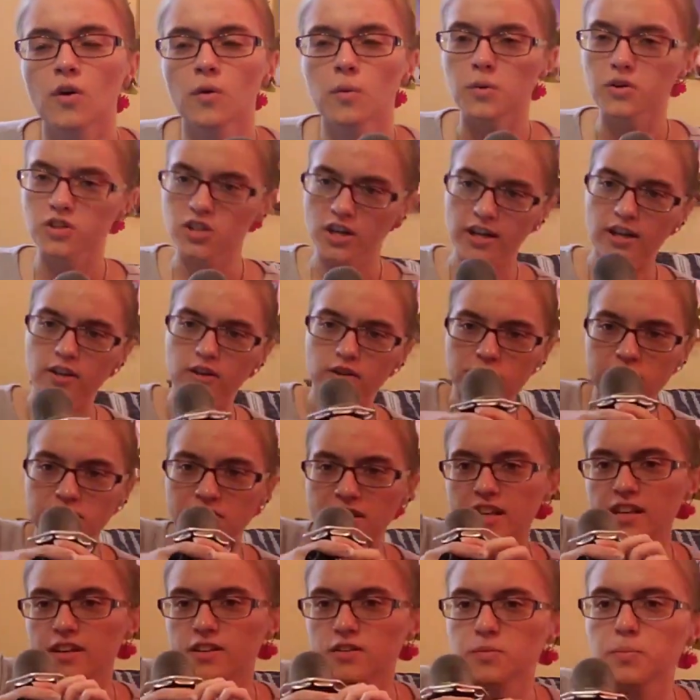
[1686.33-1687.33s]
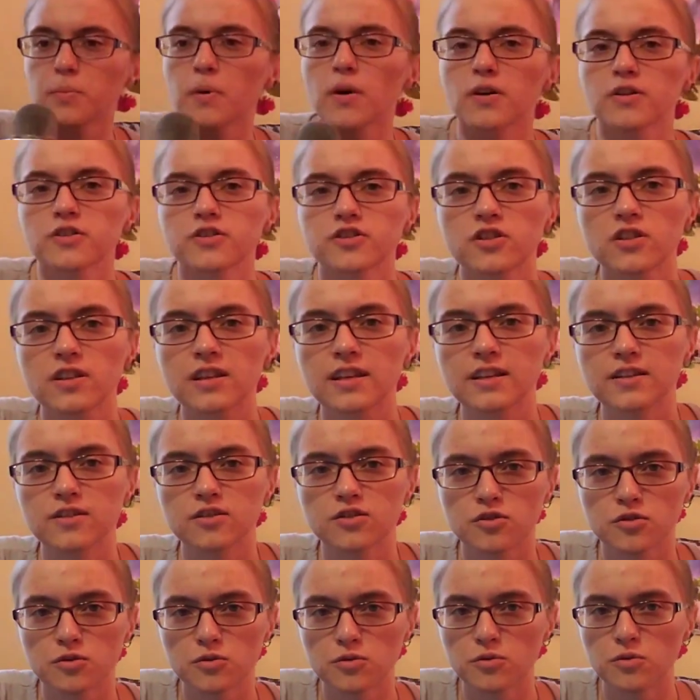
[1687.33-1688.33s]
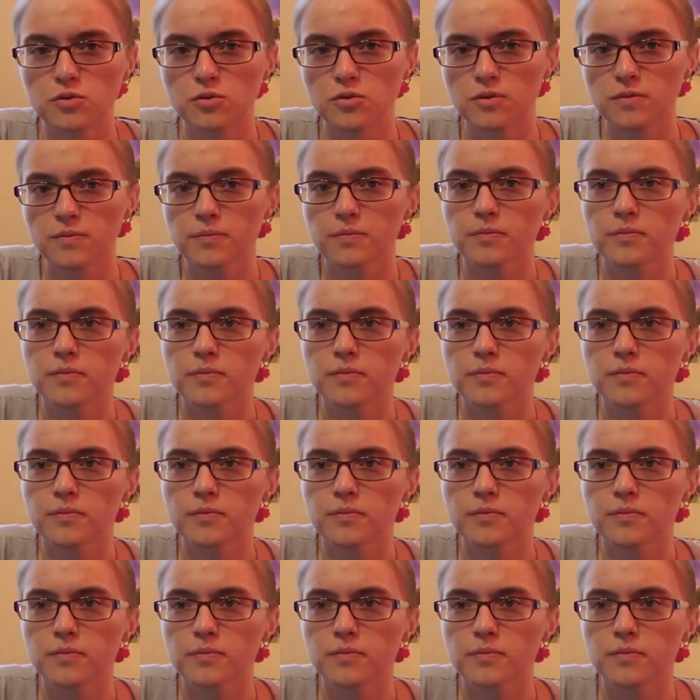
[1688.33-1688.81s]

which I understand is partially to